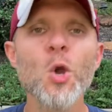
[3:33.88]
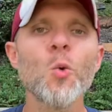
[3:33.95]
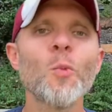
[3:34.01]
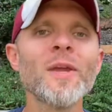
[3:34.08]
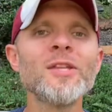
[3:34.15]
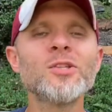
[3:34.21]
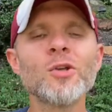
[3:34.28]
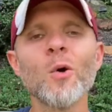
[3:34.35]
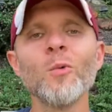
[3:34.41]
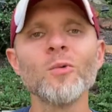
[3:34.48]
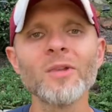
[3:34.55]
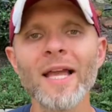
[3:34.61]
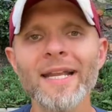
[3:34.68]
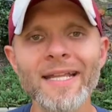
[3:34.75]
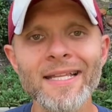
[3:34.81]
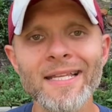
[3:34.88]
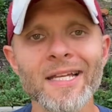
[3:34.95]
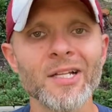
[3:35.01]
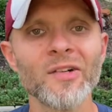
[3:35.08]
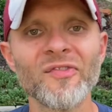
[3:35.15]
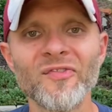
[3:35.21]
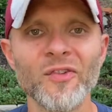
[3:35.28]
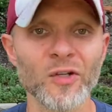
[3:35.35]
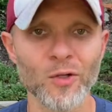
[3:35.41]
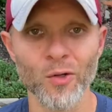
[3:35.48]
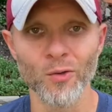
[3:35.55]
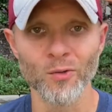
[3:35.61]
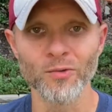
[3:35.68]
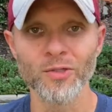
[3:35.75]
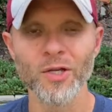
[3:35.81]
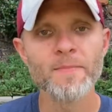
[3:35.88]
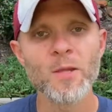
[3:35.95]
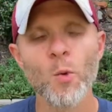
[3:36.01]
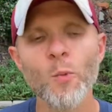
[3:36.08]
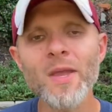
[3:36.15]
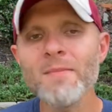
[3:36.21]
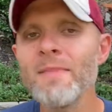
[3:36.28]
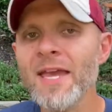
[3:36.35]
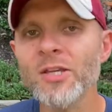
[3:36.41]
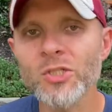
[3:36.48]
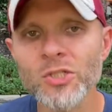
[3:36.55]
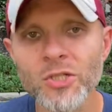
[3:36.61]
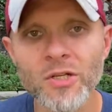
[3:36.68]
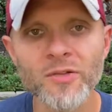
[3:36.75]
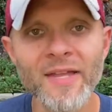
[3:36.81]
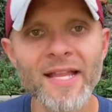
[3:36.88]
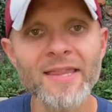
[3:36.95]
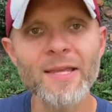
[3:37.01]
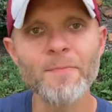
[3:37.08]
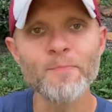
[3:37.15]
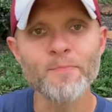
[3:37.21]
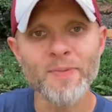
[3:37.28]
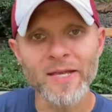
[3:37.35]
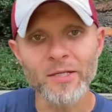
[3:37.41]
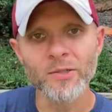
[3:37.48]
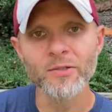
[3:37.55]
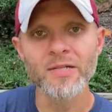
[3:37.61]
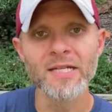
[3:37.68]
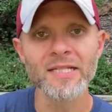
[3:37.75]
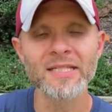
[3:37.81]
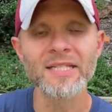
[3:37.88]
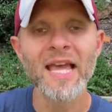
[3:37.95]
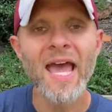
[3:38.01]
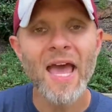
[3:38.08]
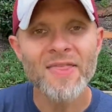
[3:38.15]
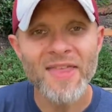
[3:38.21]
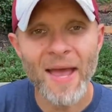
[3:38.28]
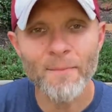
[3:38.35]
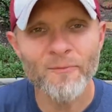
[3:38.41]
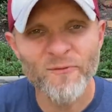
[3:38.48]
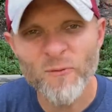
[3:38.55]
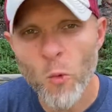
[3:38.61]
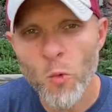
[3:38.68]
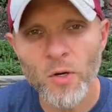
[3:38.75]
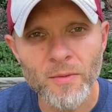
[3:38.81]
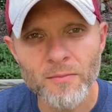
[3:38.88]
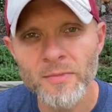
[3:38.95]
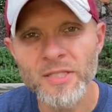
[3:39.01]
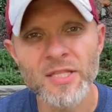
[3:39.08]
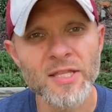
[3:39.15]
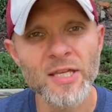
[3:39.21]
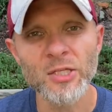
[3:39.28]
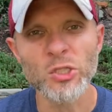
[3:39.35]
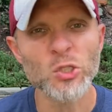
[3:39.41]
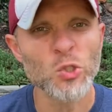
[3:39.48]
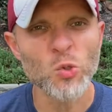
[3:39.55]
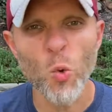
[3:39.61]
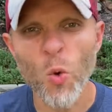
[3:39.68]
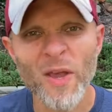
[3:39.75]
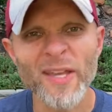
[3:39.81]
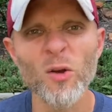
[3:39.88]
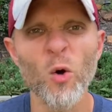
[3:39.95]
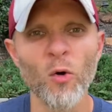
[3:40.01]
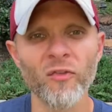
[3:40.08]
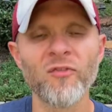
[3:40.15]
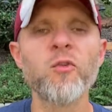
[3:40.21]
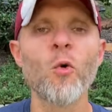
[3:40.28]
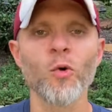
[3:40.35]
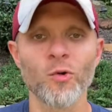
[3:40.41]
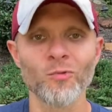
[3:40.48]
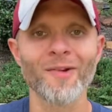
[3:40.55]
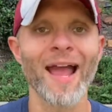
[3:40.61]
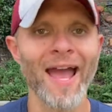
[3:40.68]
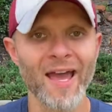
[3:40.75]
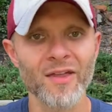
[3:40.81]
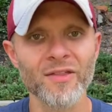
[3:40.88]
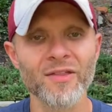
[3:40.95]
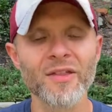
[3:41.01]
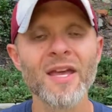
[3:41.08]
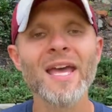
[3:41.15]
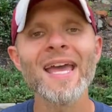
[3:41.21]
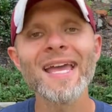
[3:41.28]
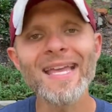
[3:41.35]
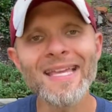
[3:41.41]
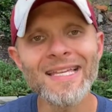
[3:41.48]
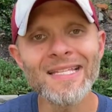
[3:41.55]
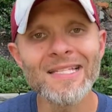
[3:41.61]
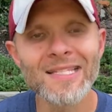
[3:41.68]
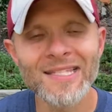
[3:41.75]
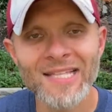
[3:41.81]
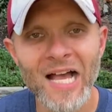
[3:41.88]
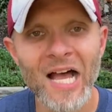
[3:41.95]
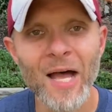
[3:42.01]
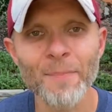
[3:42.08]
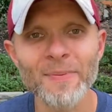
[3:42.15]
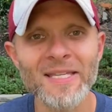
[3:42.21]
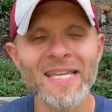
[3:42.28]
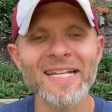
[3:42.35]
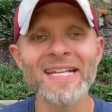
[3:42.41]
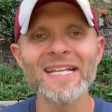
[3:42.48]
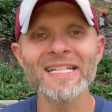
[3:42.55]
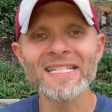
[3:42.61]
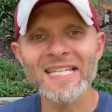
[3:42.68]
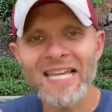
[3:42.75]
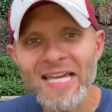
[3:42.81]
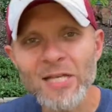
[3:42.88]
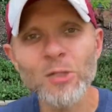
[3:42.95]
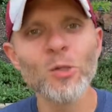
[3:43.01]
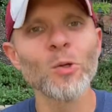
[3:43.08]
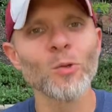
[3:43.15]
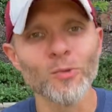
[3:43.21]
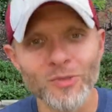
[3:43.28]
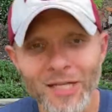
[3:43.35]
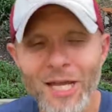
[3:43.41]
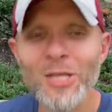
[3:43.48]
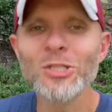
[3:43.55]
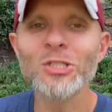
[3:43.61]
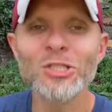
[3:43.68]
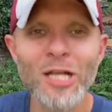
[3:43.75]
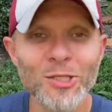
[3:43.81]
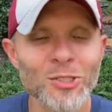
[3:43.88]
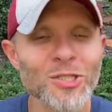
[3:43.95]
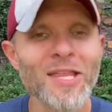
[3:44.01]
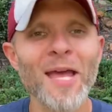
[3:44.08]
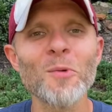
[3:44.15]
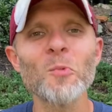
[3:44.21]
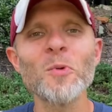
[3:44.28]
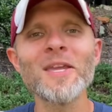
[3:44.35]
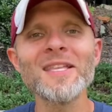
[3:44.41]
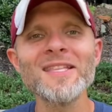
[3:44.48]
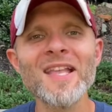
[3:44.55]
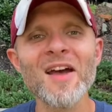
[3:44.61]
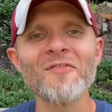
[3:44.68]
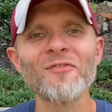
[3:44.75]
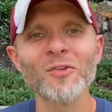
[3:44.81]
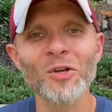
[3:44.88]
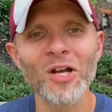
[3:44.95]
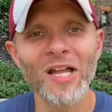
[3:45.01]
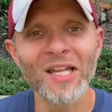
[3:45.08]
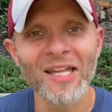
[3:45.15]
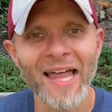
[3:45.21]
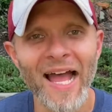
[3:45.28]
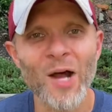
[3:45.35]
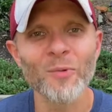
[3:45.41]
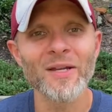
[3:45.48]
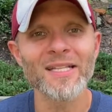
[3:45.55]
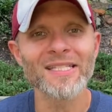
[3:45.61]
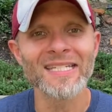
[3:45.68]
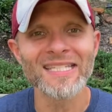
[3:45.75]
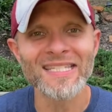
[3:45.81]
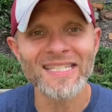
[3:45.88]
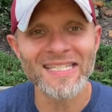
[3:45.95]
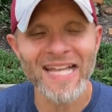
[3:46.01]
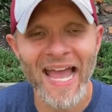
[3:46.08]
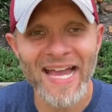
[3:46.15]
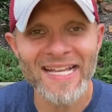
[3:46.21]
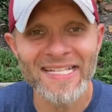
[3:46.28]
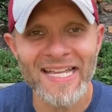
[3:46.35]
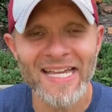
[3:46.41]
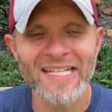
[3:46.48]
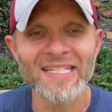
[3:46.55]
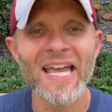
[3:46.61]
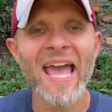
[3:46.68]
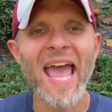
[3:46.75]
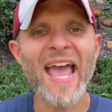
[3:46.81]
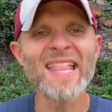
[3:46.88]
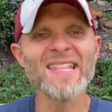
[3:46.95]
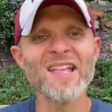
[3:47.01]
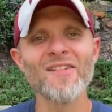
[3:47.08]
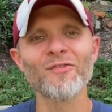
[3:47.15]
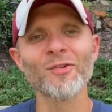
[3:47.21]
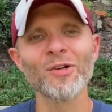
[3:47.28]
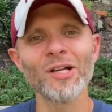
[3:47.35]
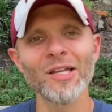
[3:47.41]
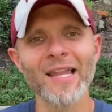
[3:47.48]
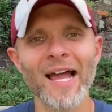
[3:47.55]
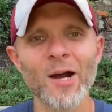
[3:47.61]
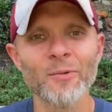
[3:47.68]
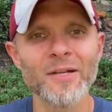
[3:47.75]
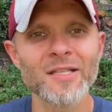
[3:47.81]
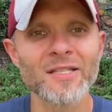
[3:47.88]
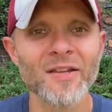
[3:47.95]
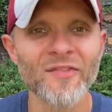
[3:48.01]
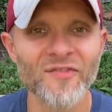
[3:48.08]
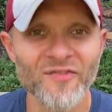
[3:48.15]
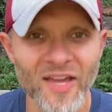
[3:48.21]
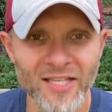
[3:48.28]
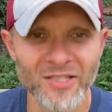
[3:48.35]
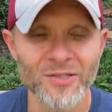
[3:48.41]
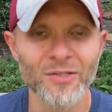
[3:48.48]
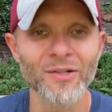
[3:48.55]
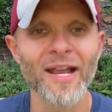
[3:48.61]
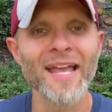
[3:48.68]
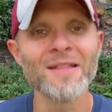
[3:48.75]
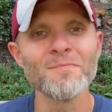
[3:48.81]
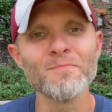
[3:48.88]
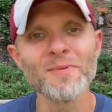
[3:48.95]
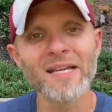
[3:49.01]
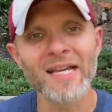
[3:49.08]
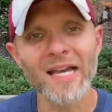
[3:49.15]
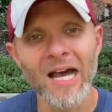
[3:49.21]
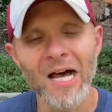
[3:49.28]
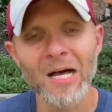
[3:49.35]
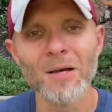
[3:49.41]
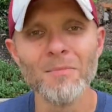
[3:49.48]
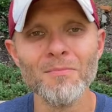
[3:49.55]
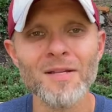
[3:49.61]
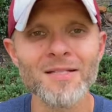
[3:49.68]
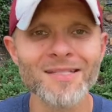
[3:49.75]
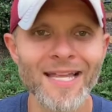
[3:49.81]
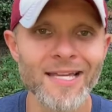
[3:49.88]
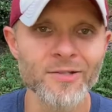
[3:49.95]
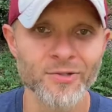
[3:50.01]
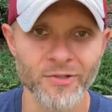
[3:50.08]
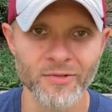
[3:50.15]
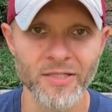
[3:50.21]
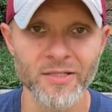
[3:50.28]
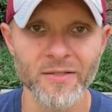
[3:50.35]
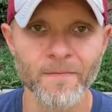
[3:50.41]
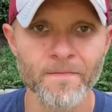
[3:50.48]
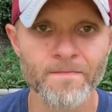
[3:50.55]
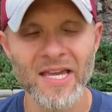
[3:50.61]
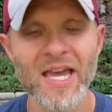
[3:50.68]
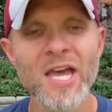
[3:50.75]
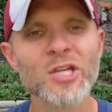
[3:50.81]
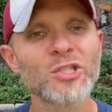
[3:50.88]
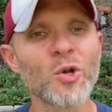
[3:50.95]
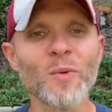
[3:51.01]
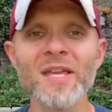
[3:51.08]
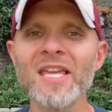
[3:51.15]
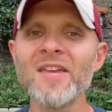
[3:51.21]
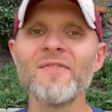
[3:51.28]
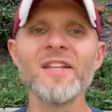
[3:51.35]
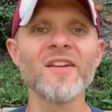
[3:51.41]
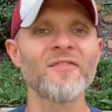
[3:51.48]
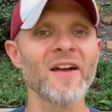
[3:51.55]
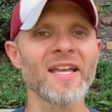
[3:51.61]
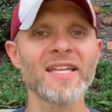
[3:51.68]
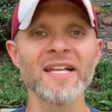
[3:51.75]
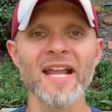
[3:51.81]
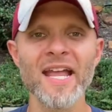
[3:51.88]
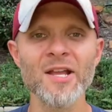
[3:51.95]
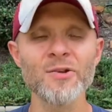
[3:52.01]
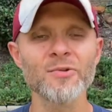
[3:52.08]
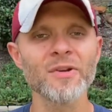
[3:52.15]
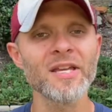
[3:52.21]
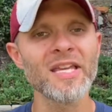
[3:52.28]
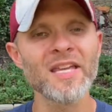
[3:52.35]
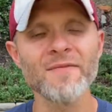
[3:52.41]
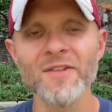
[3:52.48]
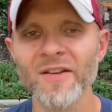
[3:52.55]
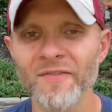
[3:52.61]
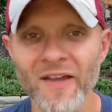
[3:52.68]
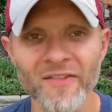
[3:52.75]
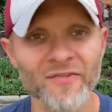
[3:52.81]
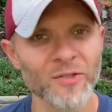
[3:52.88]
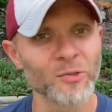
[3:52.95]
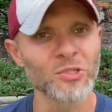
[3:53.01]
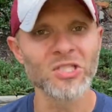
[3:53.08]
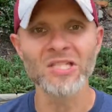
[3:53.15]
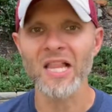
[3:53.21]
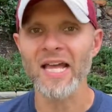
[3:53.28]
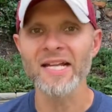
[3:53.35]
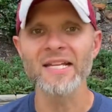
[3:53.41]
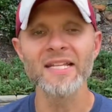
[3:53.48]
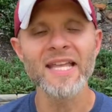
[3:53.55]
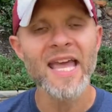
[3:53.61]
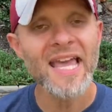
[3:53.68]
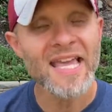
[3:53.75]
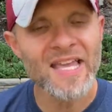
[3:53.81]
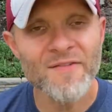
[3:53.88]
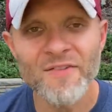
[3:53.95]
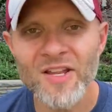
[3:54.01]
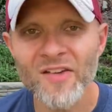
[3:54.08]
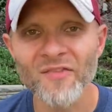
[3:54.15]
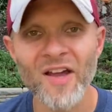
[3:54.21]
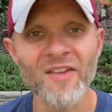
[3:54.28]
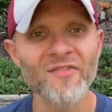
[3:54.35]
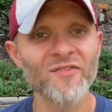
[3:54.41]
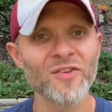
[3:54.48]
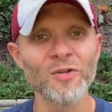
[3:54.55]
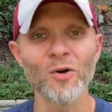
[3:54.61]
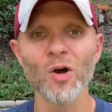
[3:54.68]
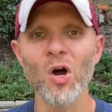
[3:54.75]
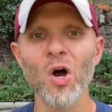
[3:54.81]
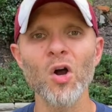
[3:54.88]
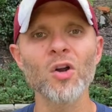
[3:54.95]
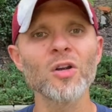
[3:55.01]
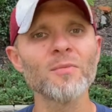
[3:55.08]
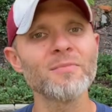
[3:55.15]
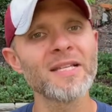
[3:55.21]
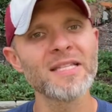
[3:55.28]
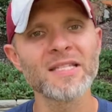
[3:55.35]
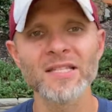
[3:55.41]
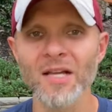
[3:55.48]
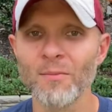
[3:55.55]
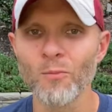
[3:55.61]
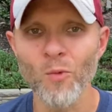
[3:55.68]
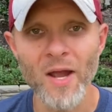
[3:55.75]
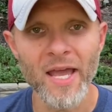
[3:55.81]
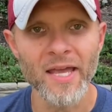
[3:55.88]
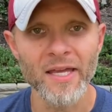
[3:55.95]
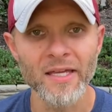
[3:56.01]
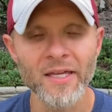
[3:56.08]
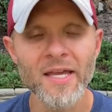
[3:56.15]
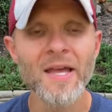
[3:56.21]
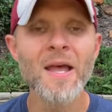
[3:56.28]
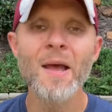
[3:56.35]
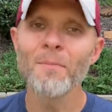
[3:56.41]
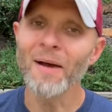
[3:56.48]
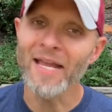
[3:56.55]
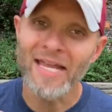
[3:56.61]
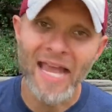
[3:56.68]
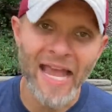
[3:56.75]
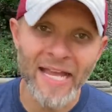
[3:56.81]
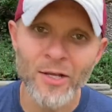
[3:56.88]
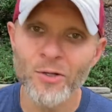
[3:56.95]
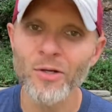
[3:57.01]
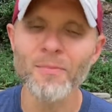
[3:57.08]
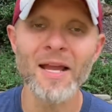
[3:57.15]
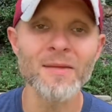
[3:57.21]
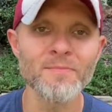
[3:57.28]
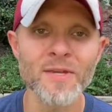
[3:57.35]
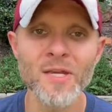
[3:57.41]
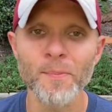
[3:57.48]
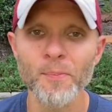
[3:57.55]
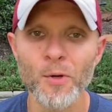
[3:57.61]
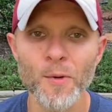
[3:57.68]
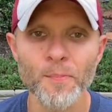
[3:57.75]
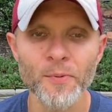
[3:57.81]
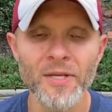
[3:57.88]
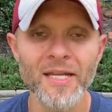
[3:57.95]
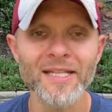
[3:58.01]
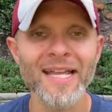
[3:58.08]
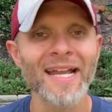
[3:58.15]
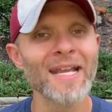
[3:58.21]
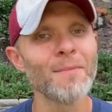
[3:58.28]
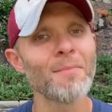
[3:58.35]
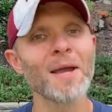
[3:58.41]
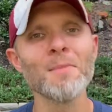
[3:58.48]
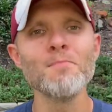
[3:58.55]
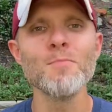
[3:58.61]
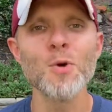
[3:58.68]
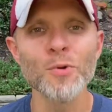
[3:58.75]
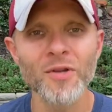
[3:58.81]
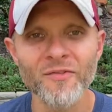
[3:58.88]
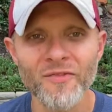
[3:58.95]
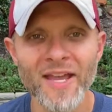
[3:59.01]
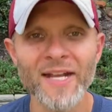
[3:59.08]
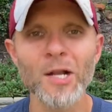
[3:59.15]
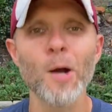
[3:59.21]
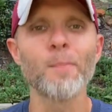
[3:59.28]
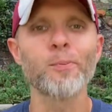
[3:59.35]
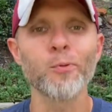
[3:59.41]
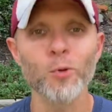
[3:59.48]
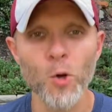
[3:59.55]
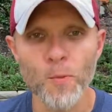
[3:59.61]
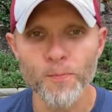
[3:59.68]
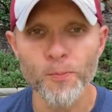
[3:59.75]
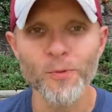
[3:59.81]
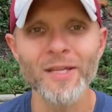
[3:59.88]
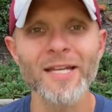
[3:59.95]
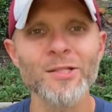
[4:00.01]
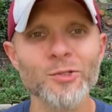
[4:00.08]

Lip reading: We don't let it get a foothold. We make sure that the bitterness that forms the soil for wrath ends up getting tilled such that we never allow it to stagnate and never allow it to fester and become dangerous. So even if I get angry, even if I feel slighted, even if I feel harmed in some way, my anger might be appropriate and it might motivate appropriate